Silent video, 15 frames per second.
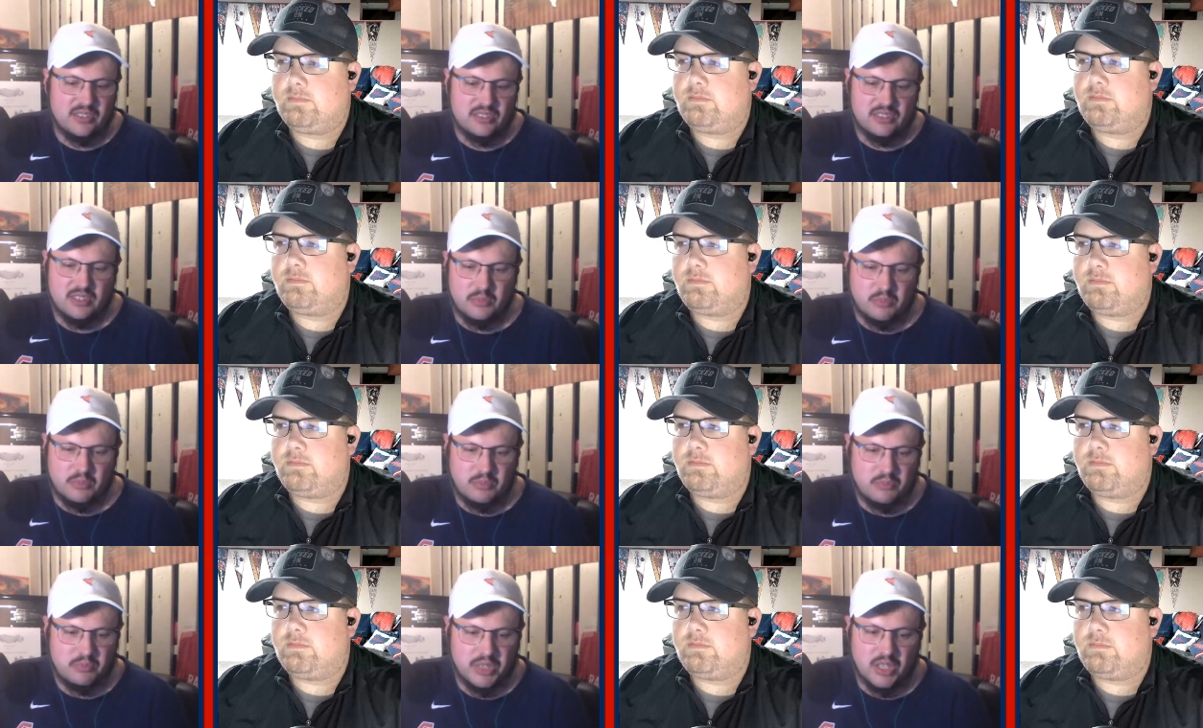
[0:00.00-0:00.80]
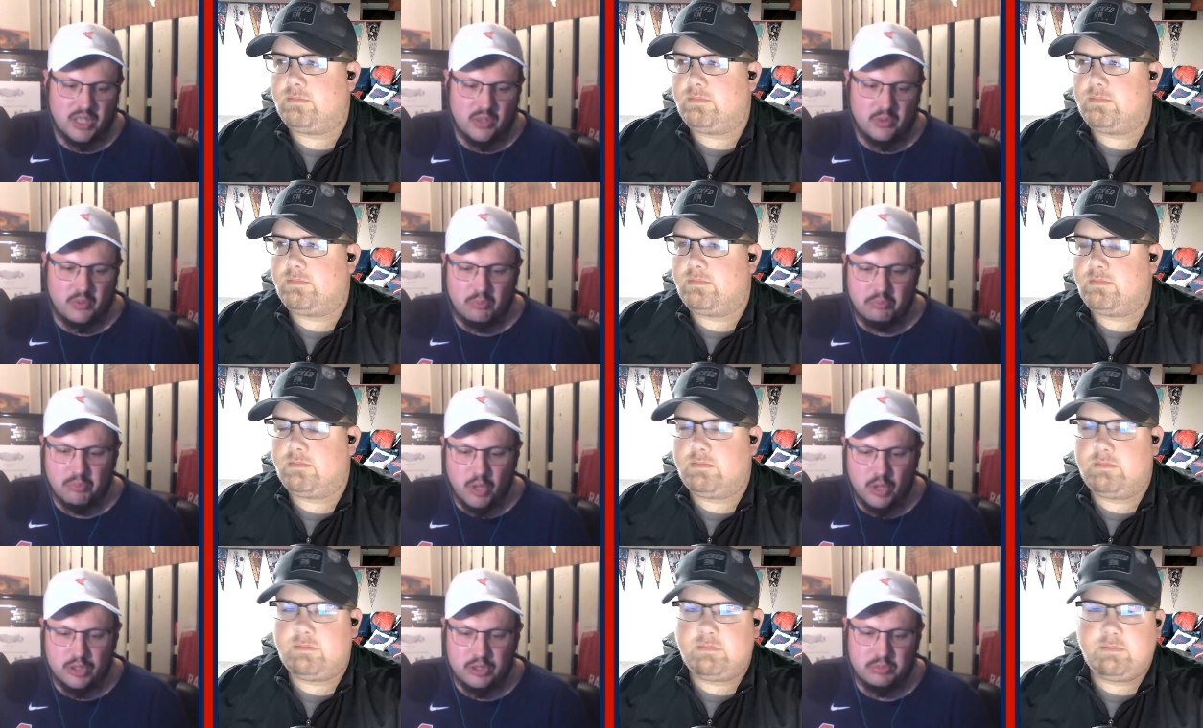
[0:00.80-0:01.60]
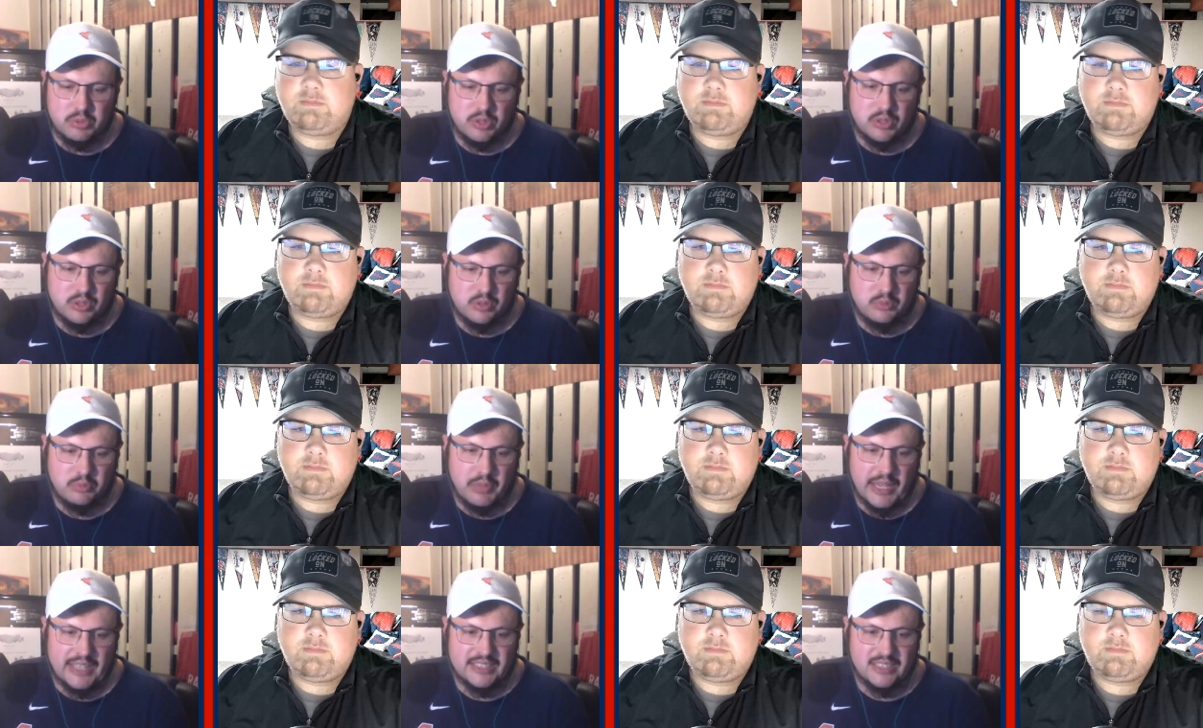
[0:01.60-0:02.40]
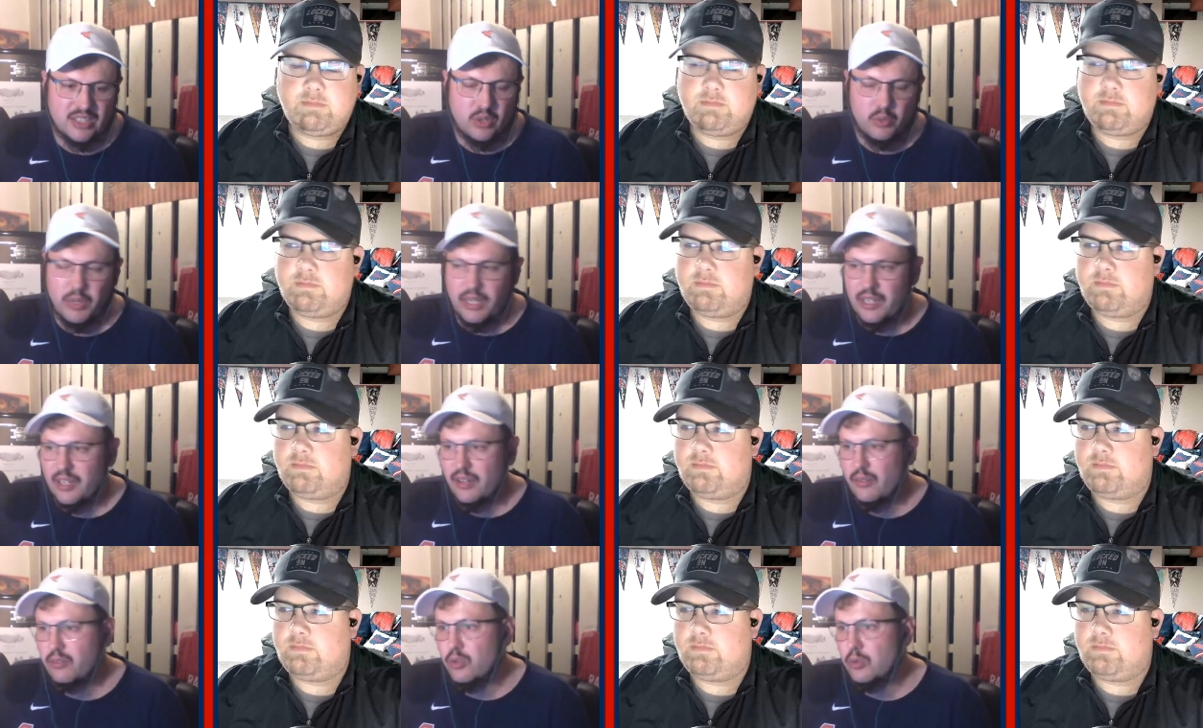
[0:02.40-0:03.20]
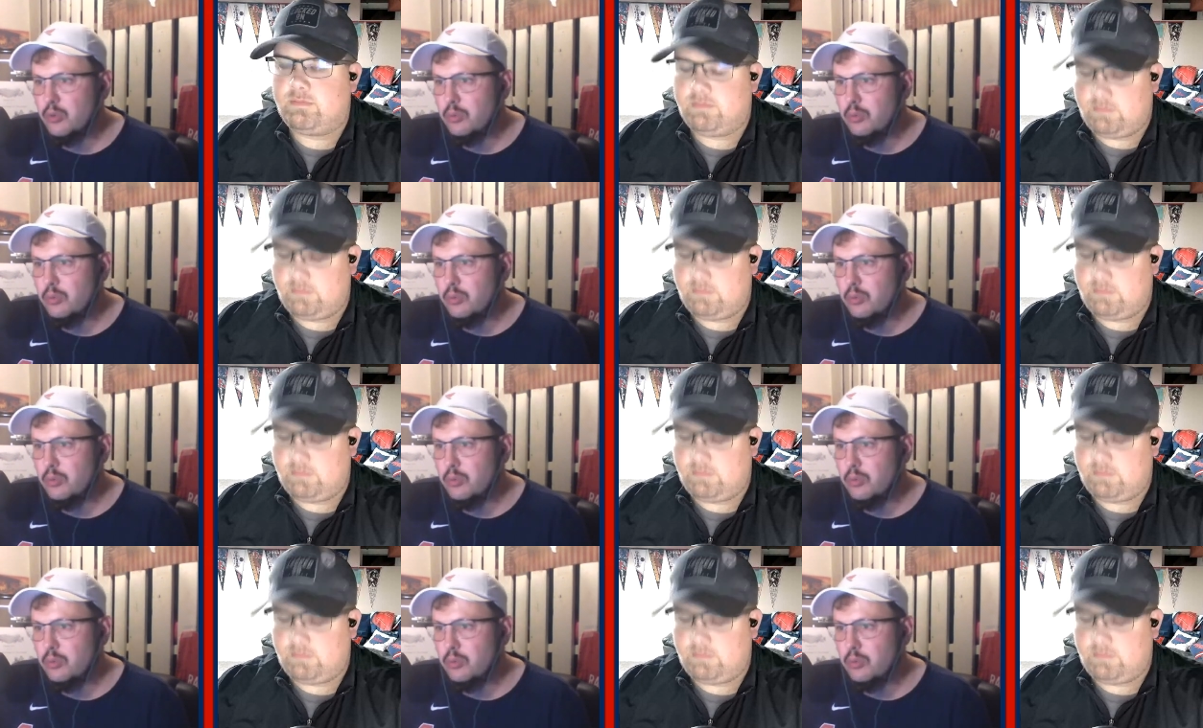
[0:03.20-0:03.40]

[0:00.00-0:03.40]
Speaker 1: some, multiple passing away of former